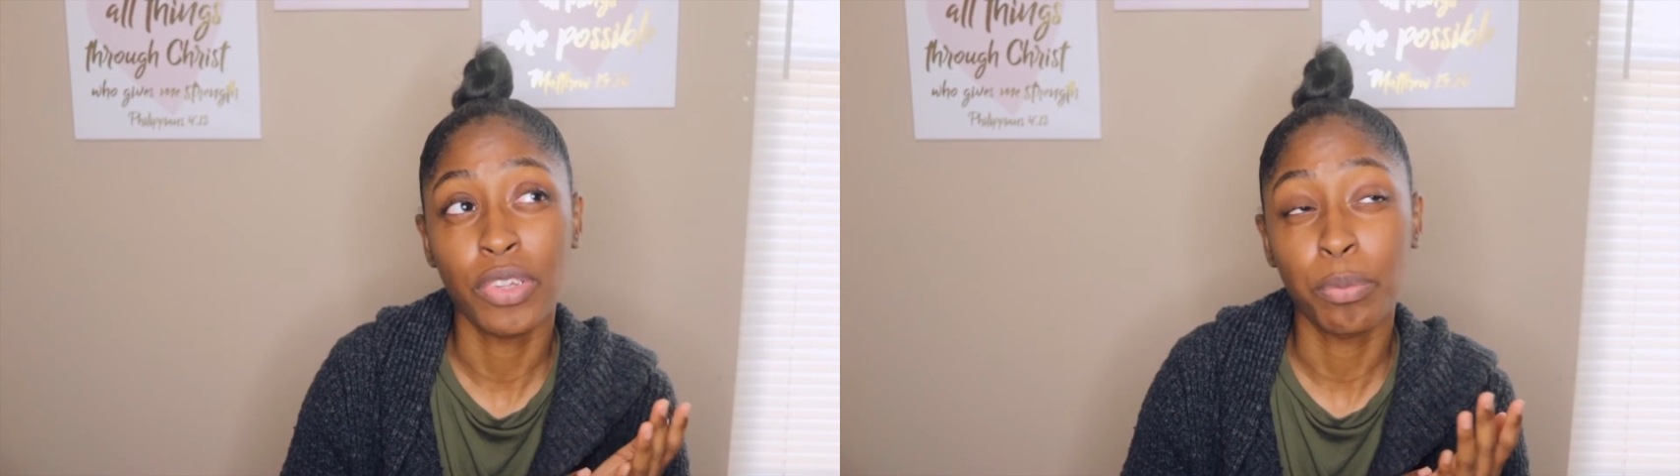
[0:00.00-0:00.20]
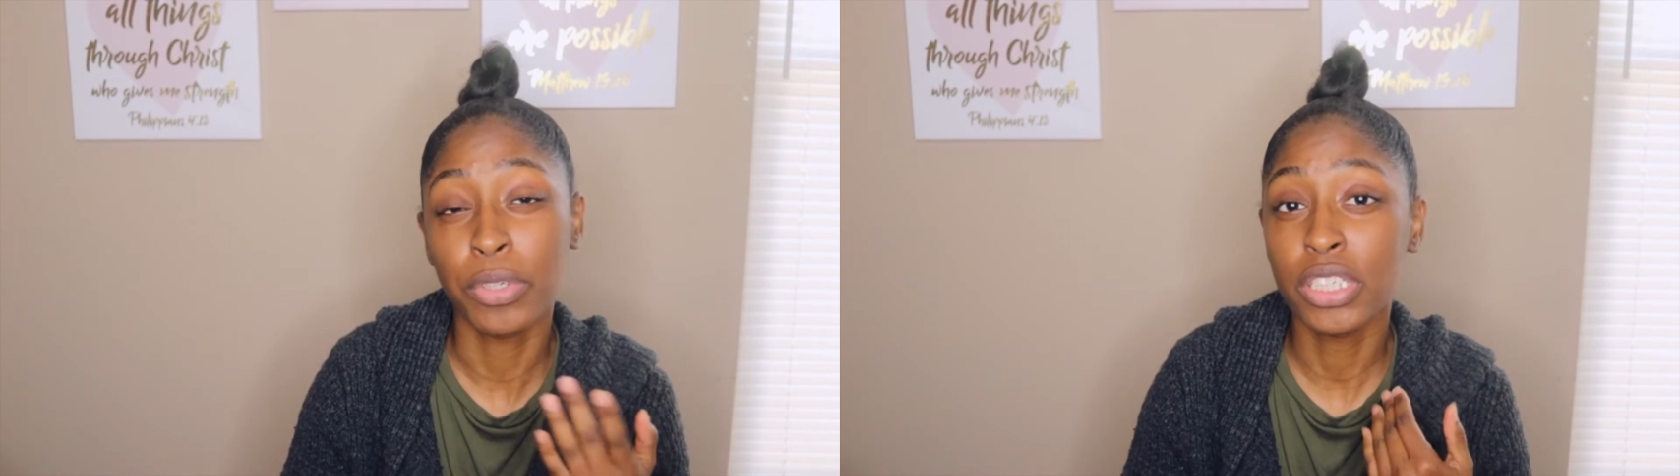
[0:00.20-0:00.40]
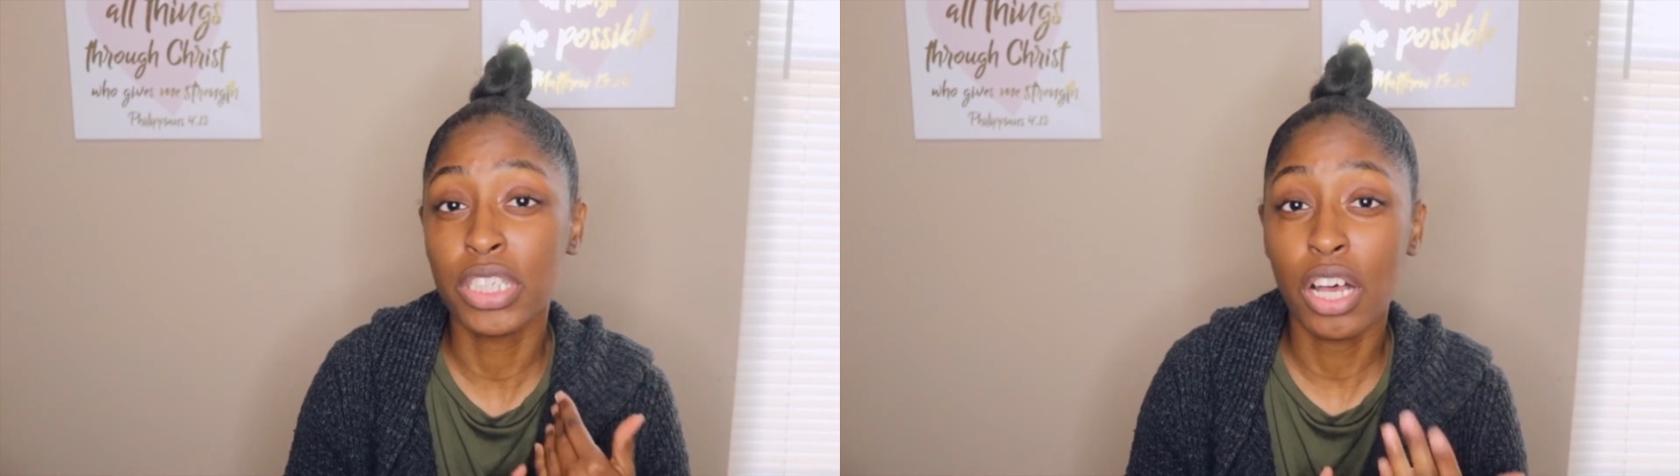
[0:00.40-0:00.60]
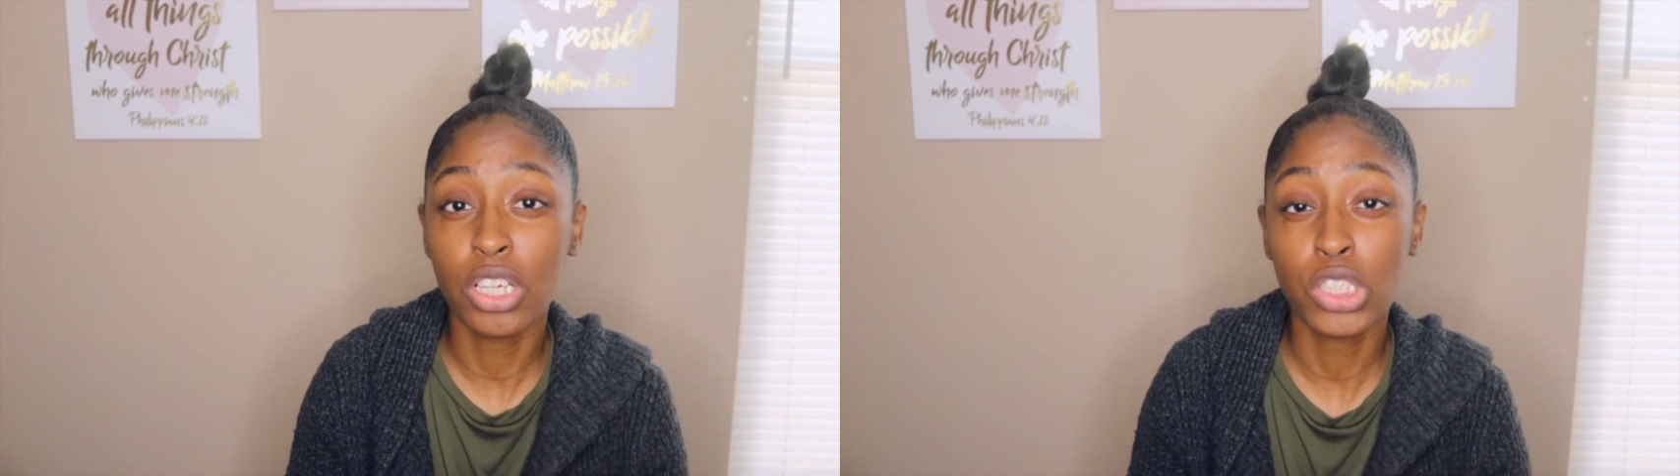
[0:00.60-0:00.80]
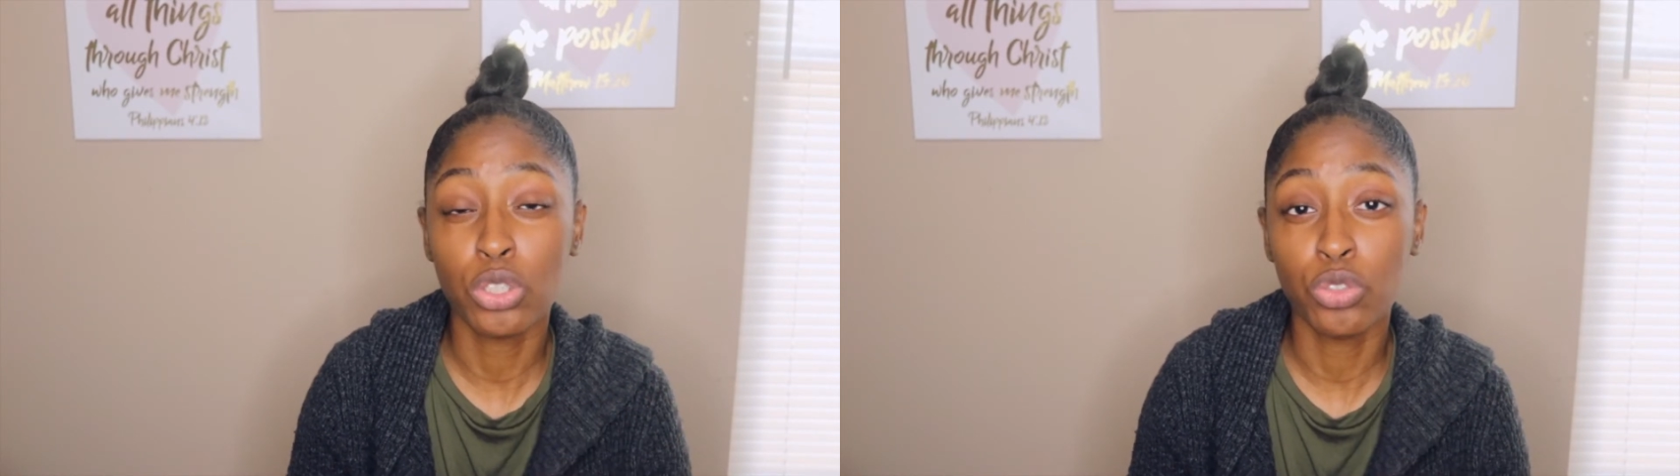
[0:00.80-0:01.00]
Because I
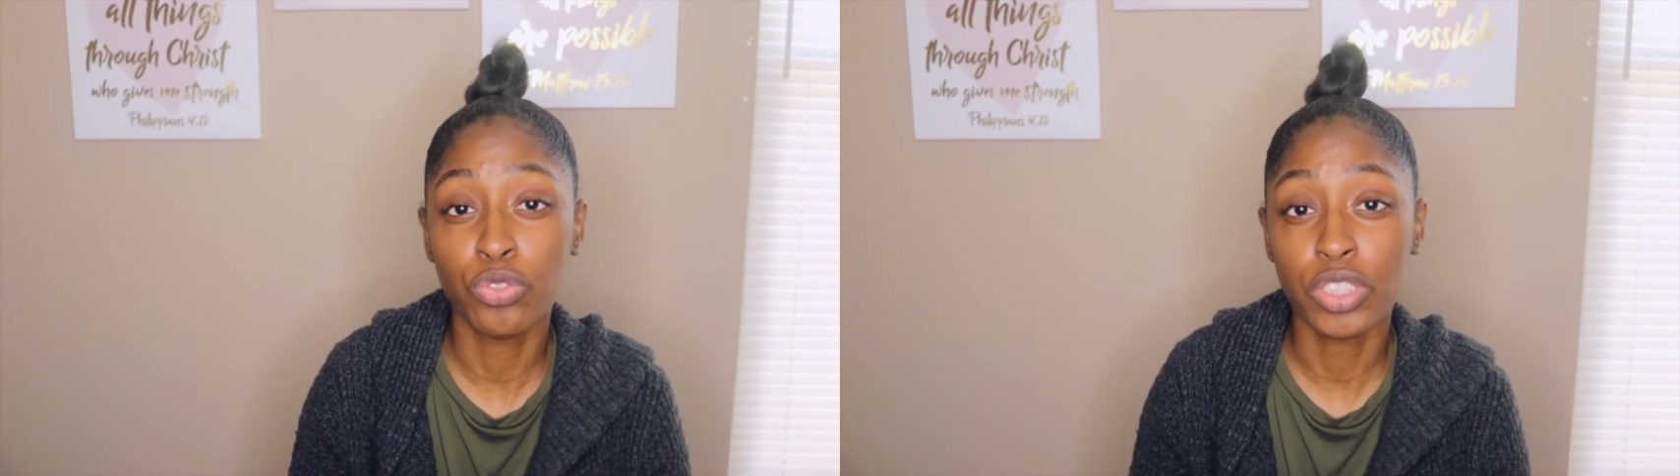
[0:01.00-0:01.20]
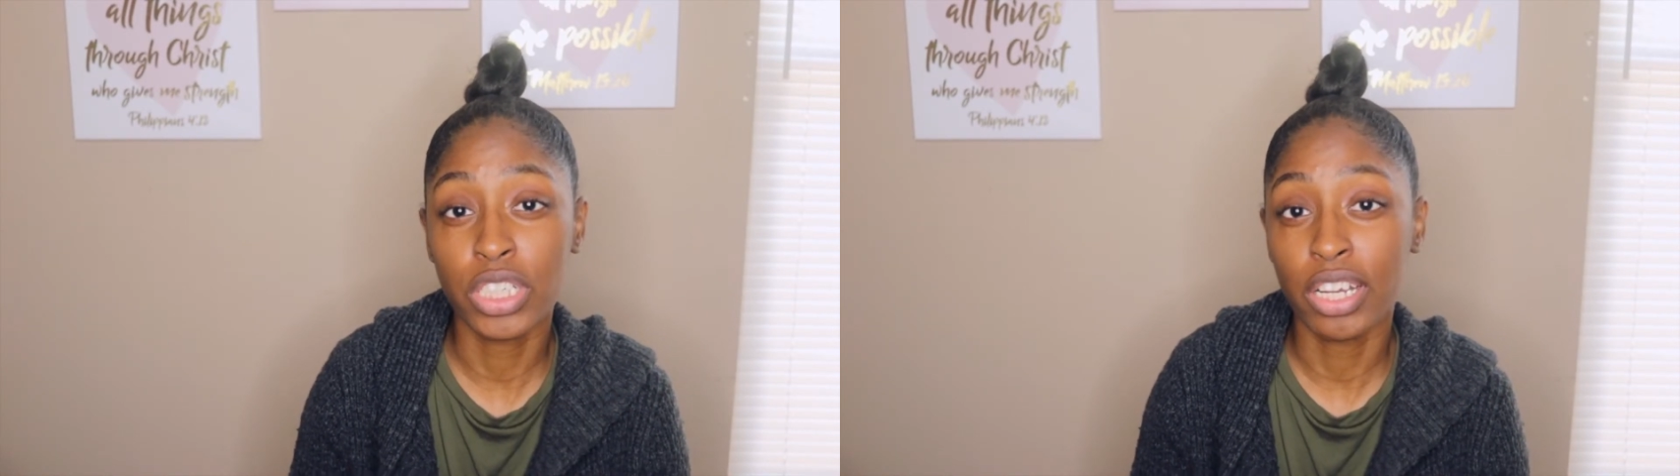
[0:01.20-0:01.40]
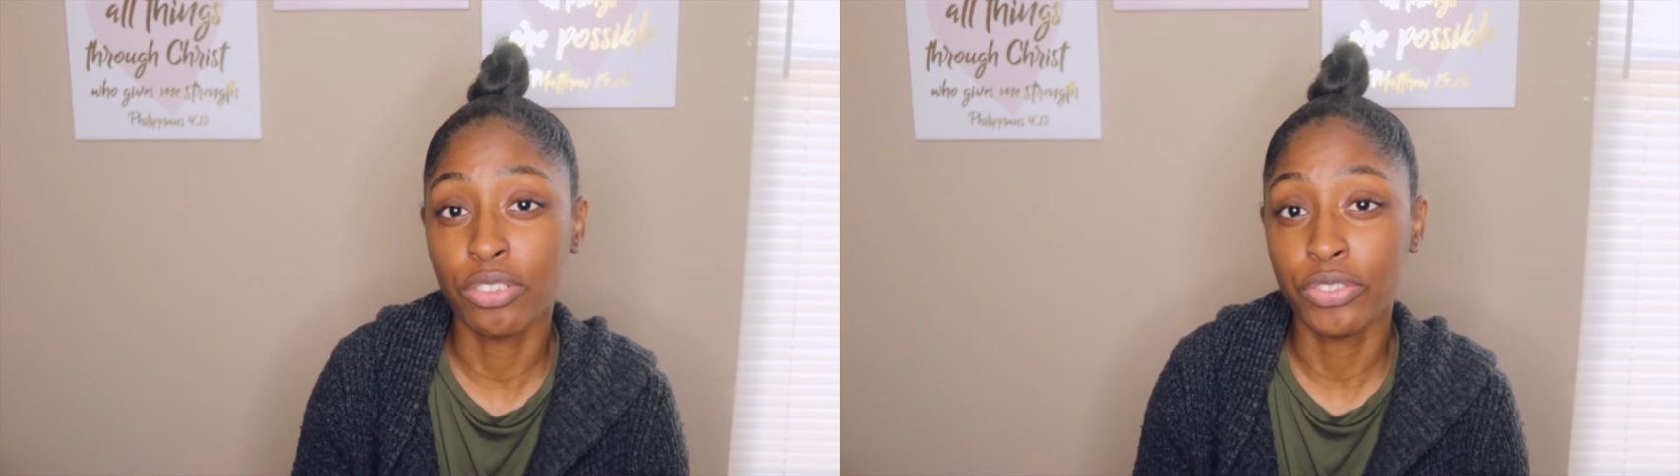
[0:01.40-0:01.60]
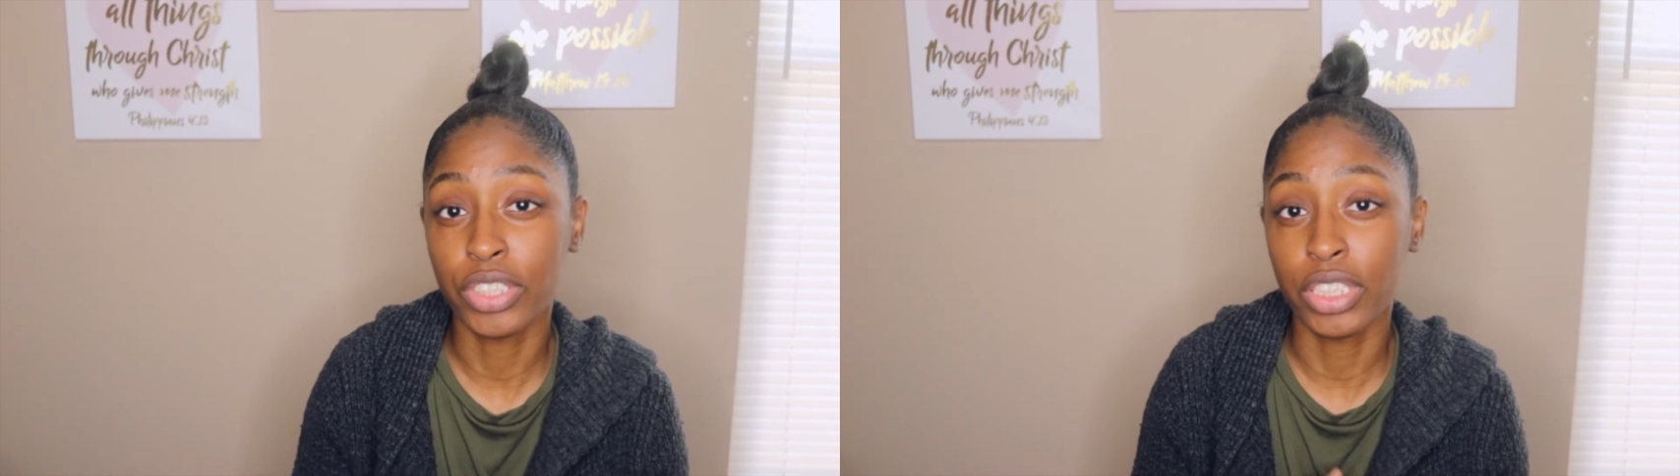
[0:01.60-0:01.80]
also do photography